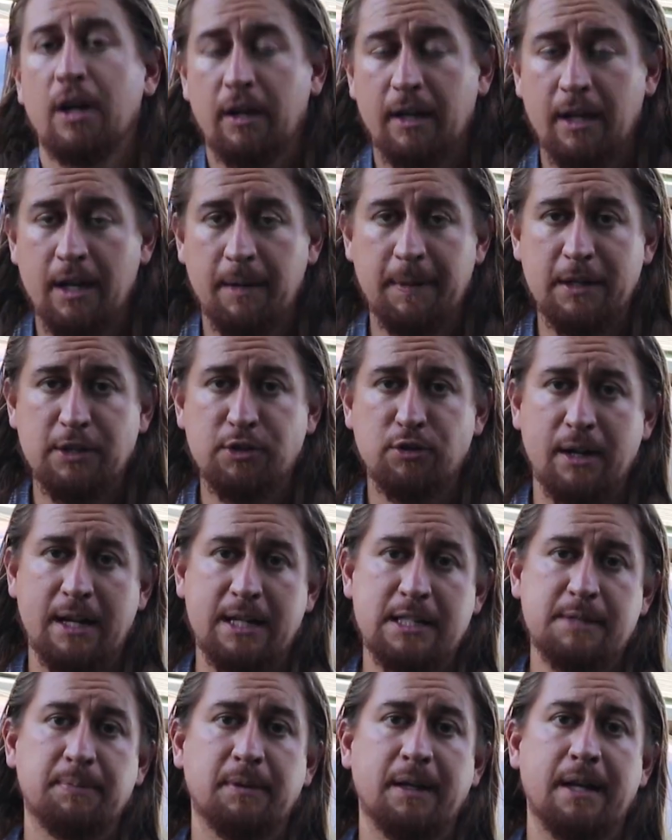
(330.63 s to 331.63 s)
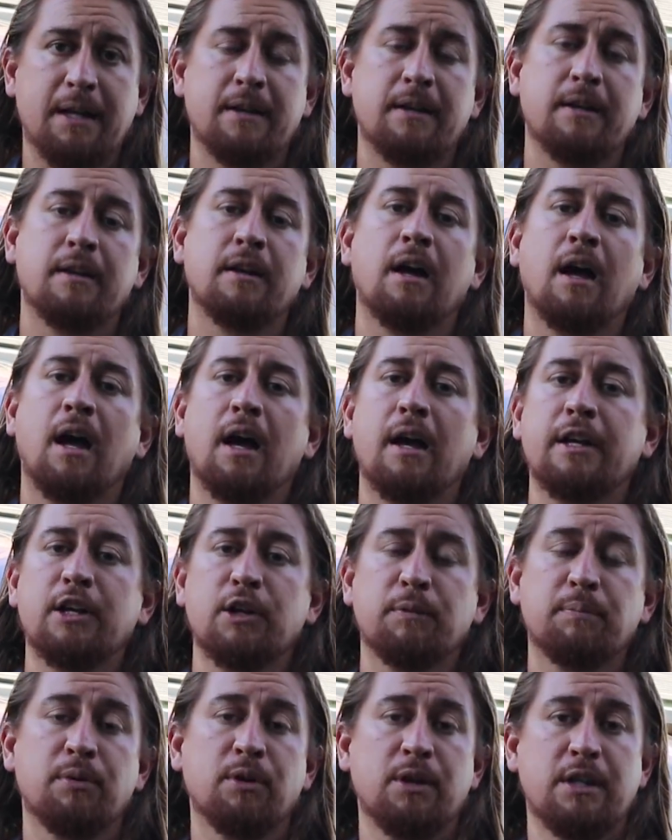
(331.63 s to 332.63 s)
Going to be transplanting
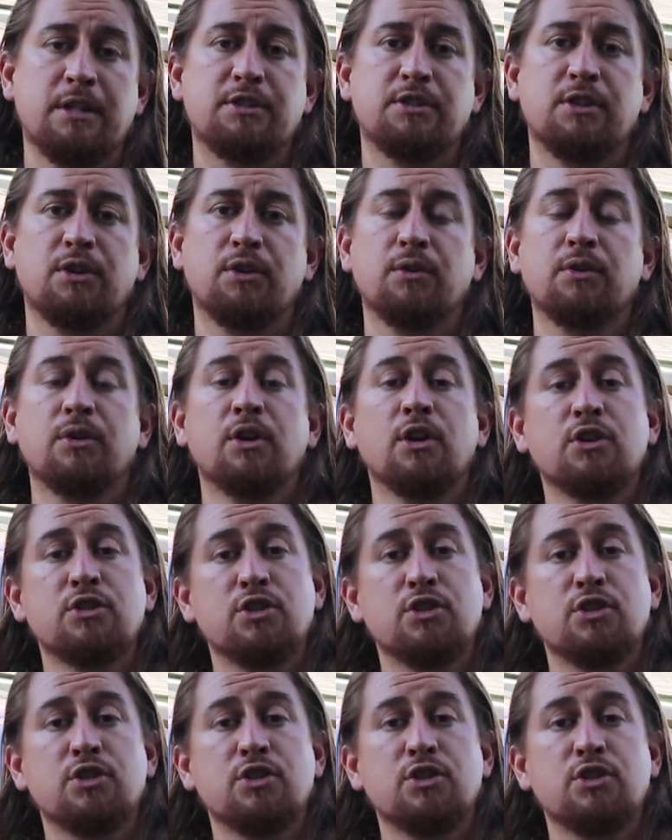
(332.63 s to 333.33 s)
here pretty soon.